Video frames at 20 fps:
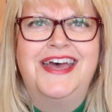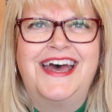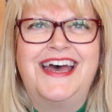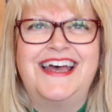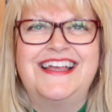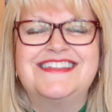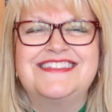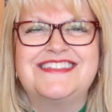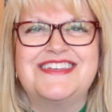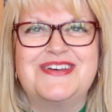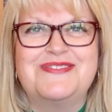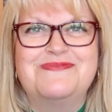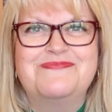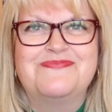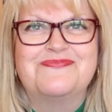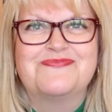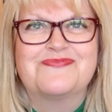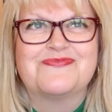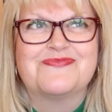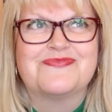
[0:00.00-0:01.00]
And
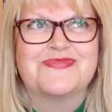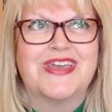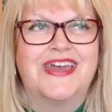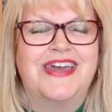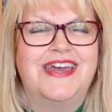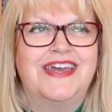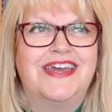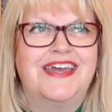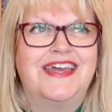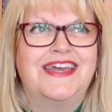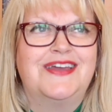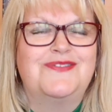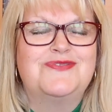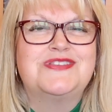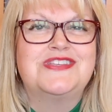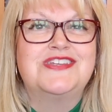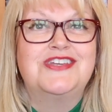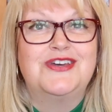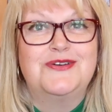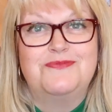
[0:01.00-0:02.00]
it
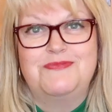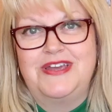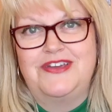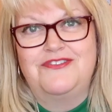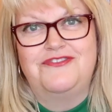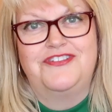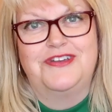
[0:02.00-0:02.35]
was the year me and